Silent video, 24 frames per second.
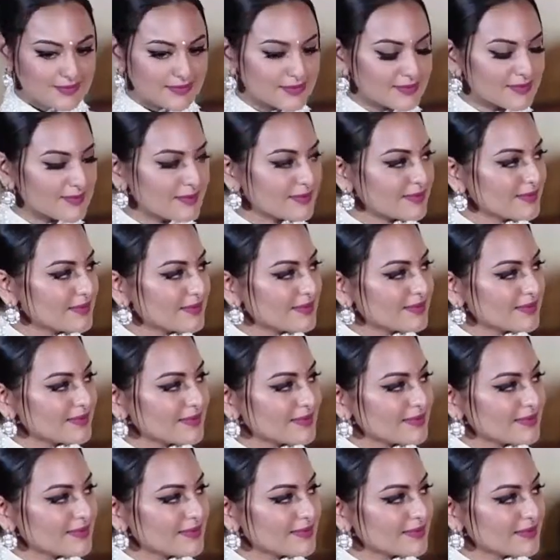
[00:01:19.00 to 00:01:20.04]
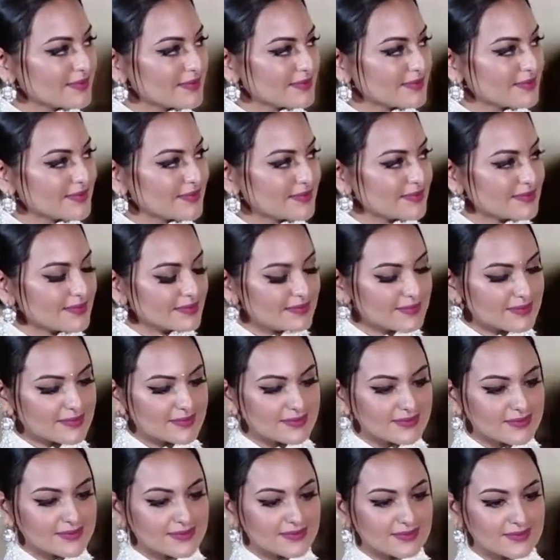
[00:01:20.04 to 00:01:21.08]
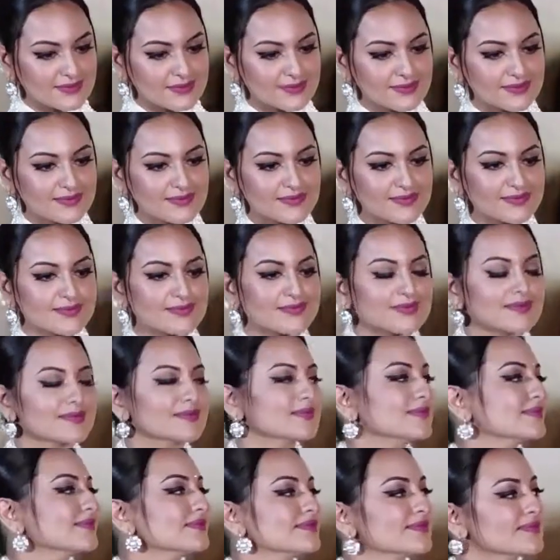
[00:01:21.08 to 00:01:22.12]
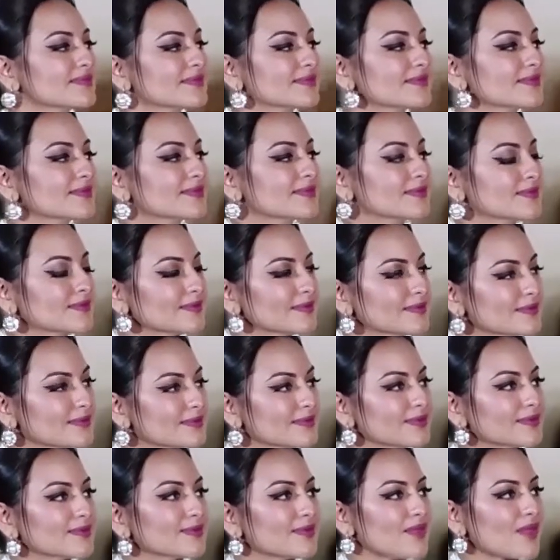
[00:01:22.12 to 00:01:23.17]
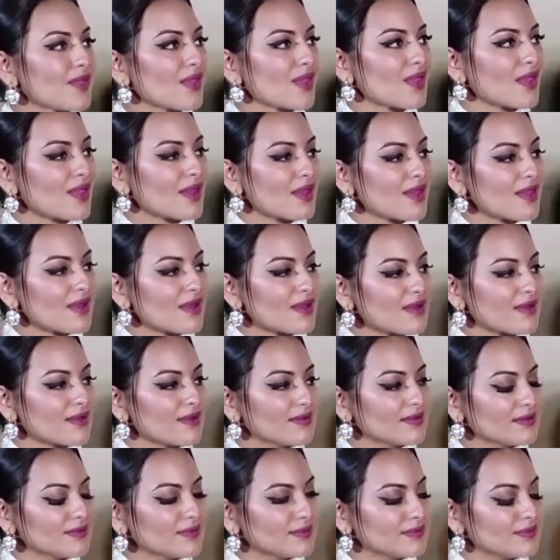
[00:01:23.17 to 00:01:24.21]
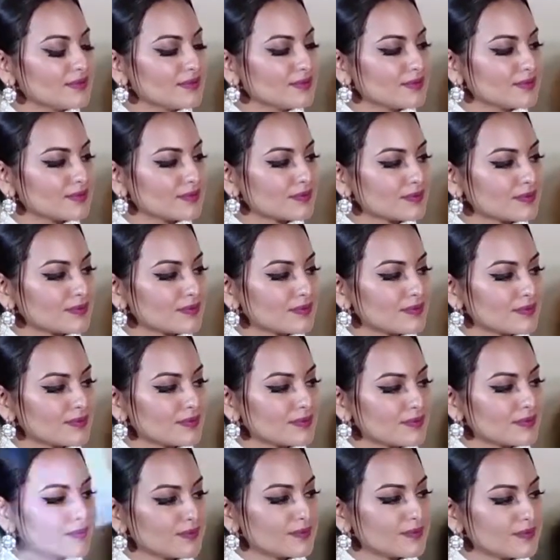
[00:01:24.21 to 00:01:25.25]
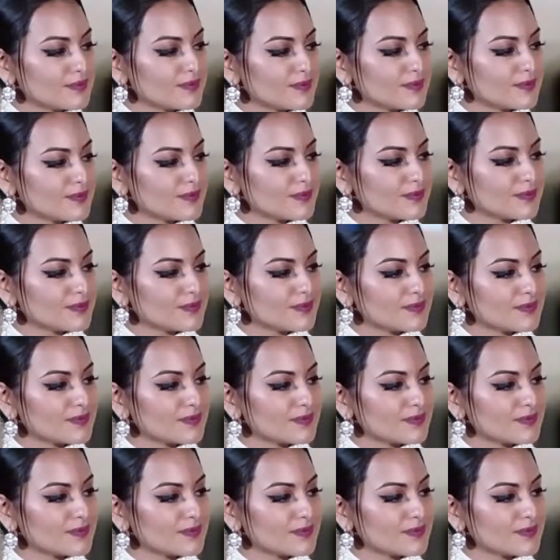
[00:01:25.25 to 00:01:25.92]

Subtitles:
The person shown says nothing.